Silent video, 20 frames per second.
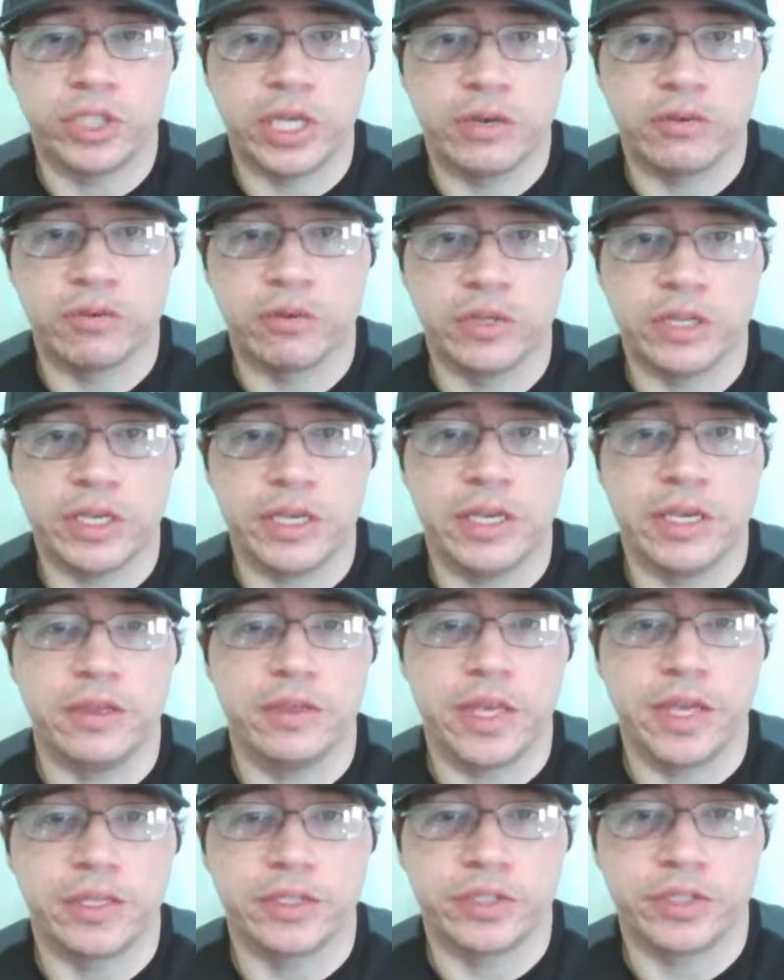generally
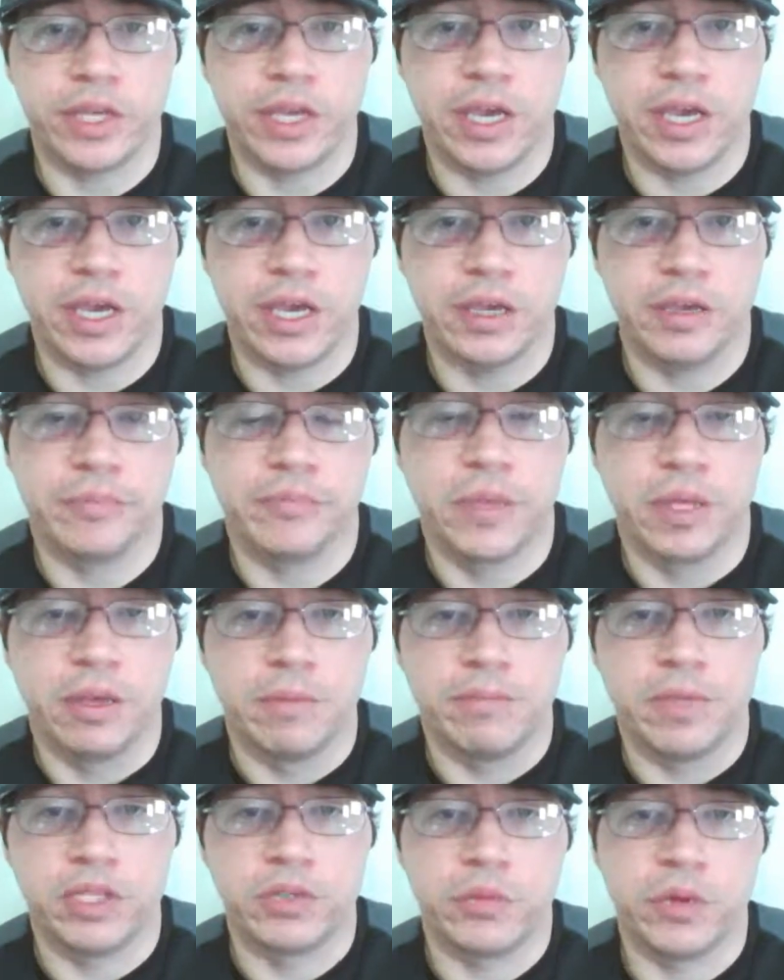they say,
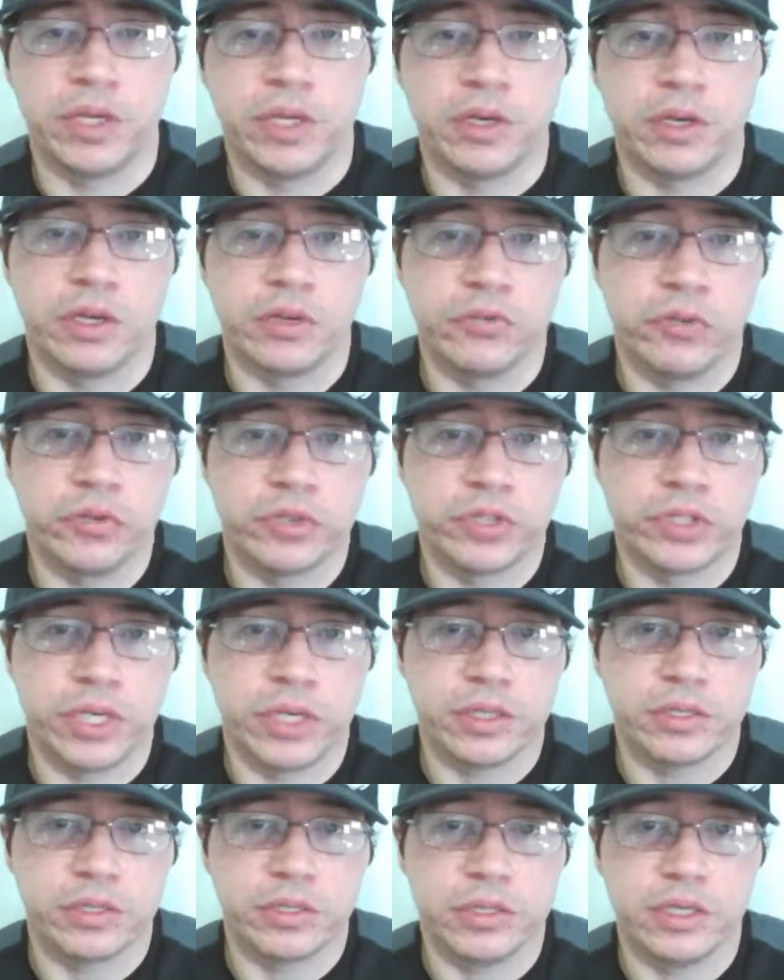between
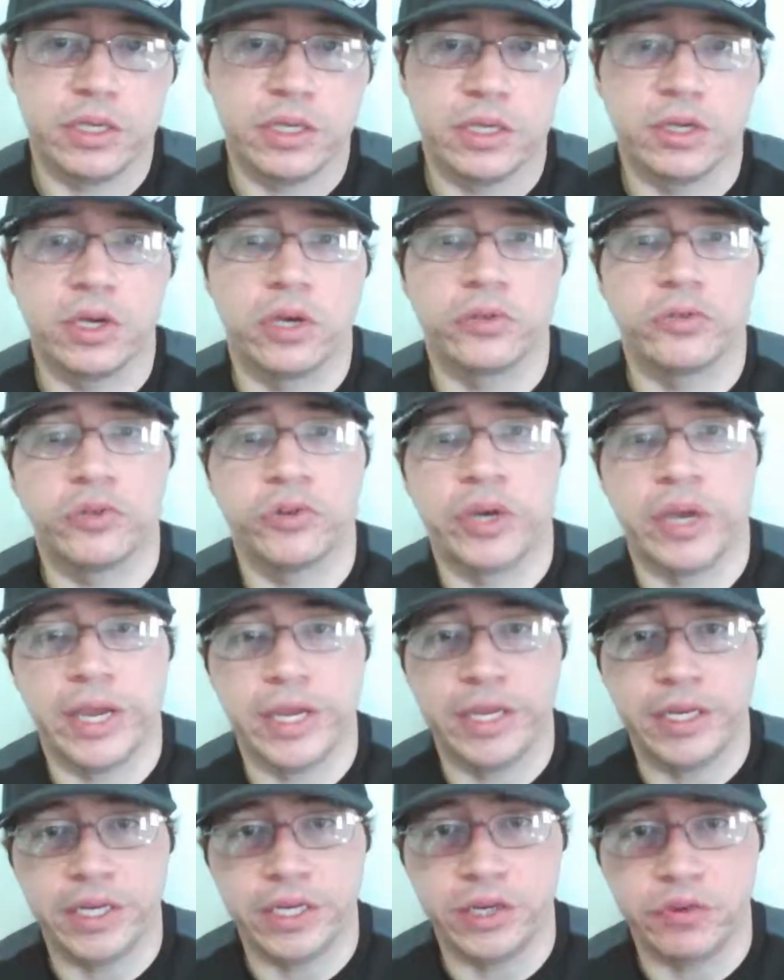160 and
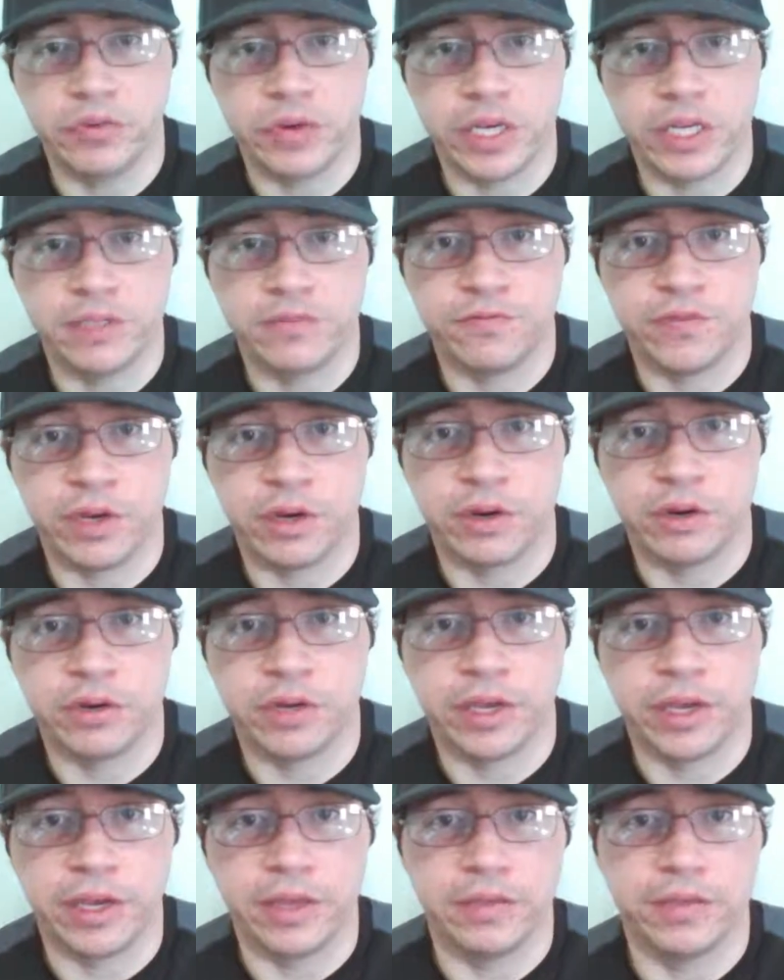180 degrees
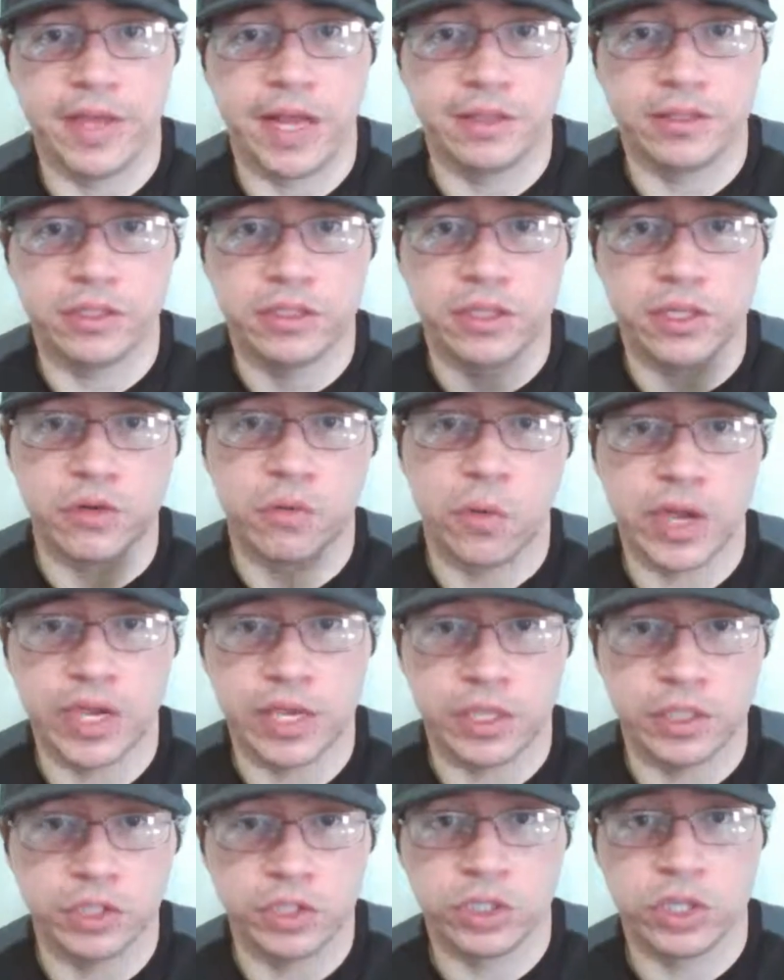Fahrenheit. That's the
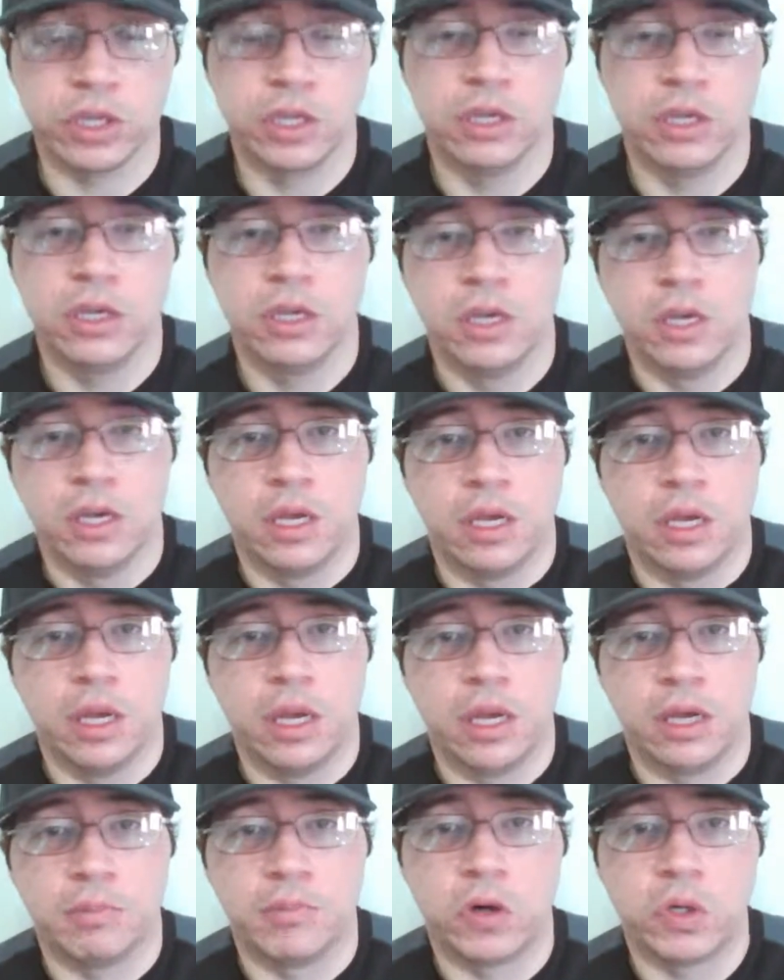range.
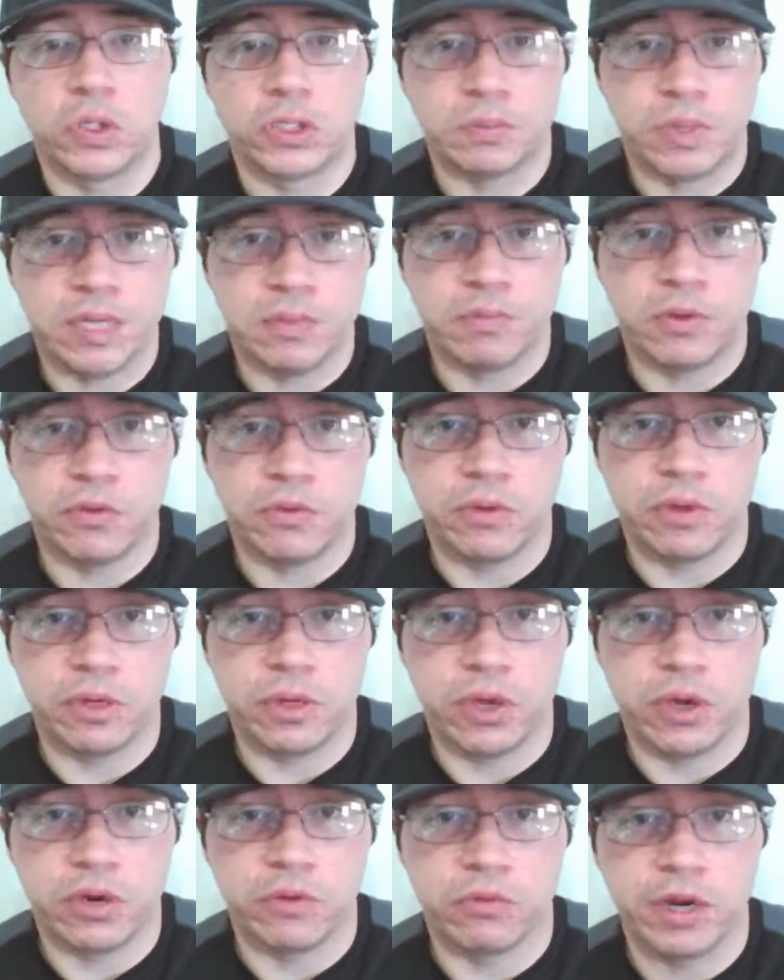Most people will
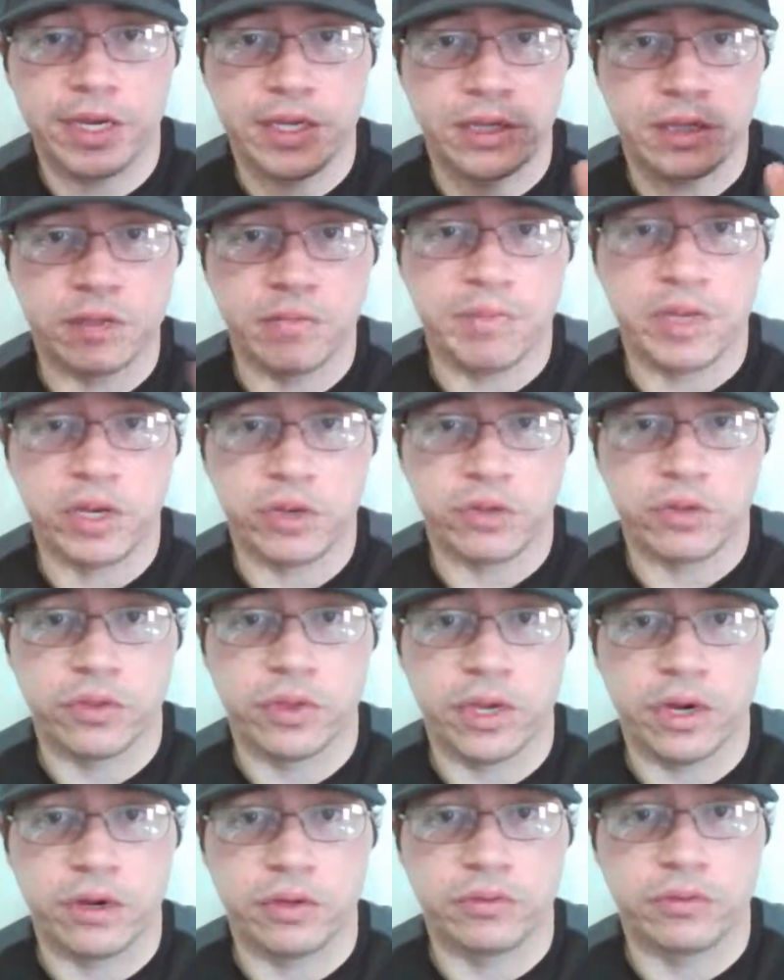go right in the middle
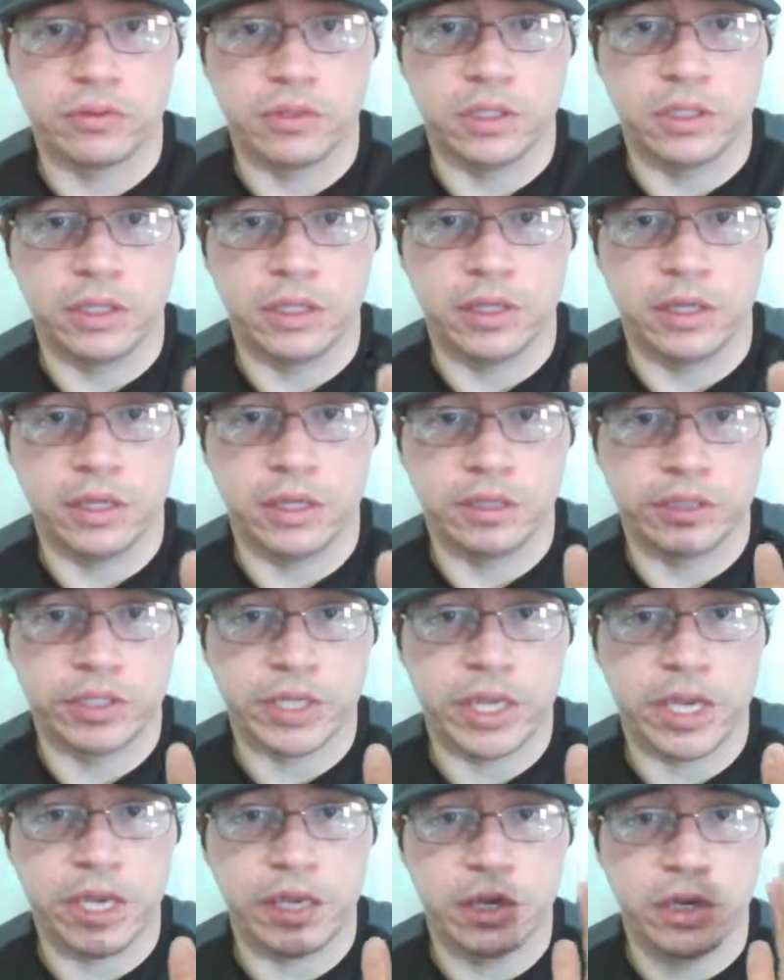there and
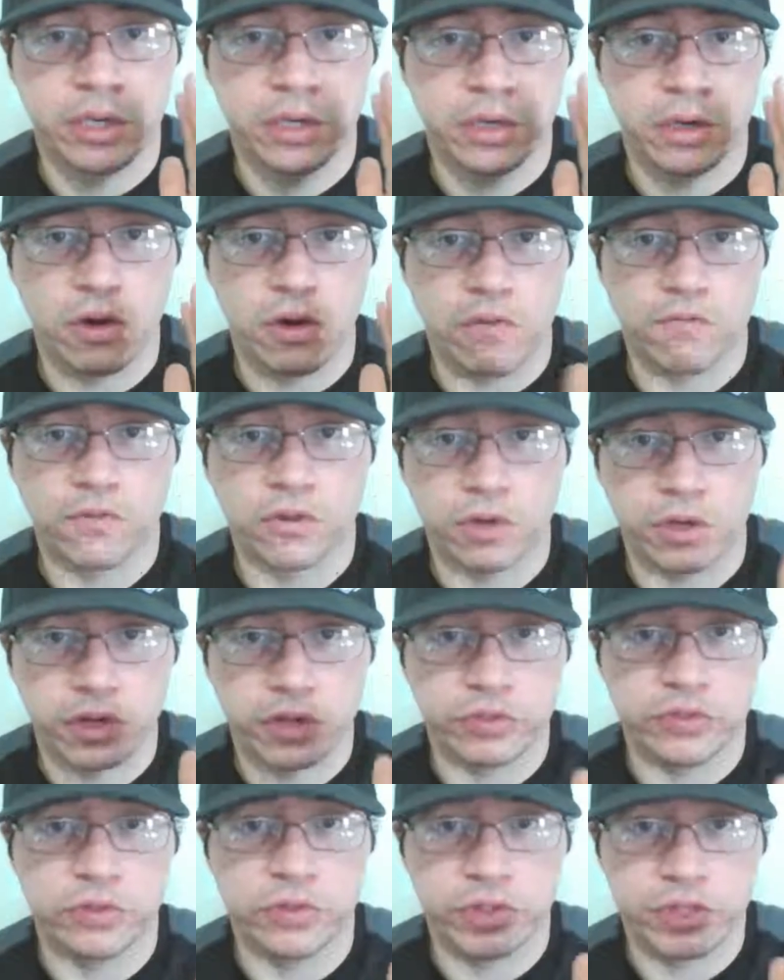say go for
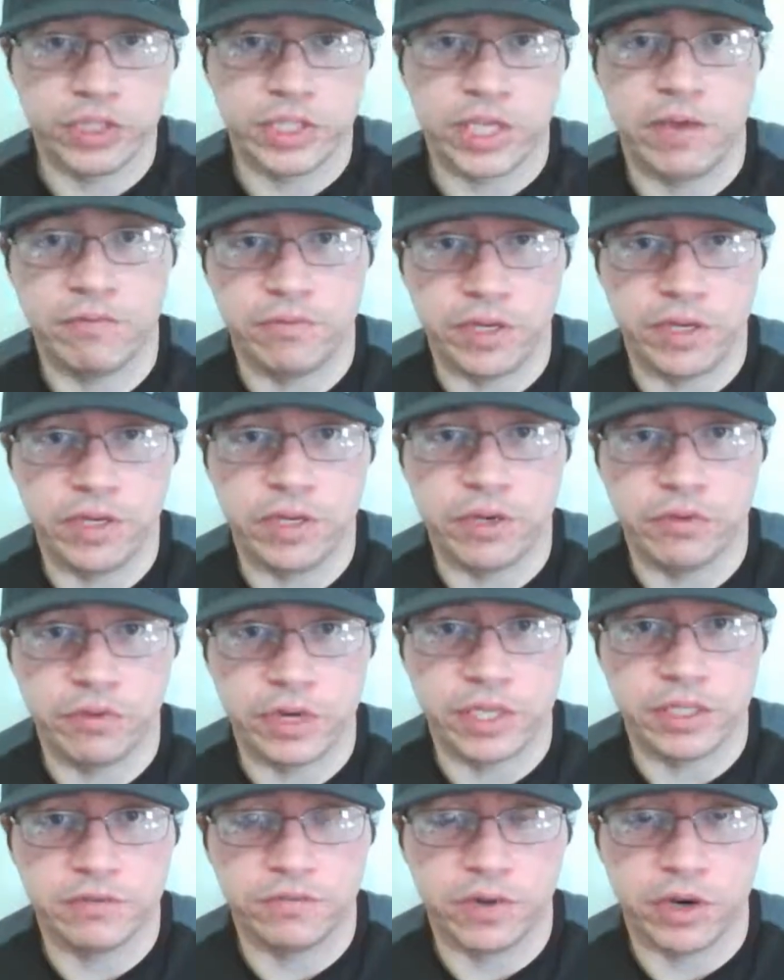170
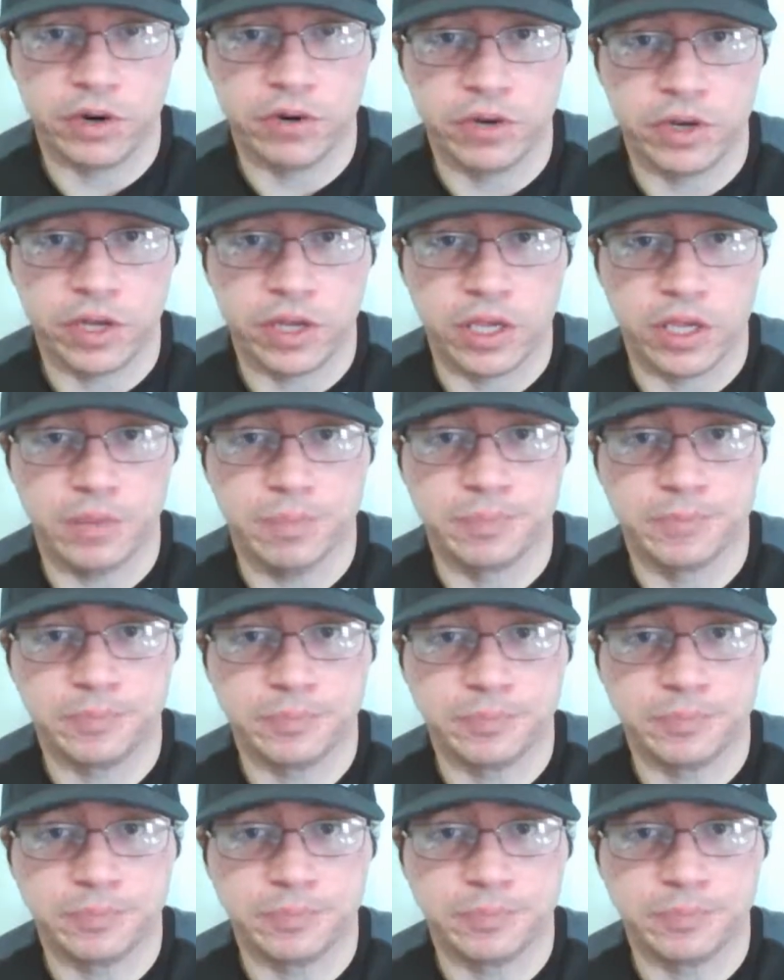degrees Fahrenheit.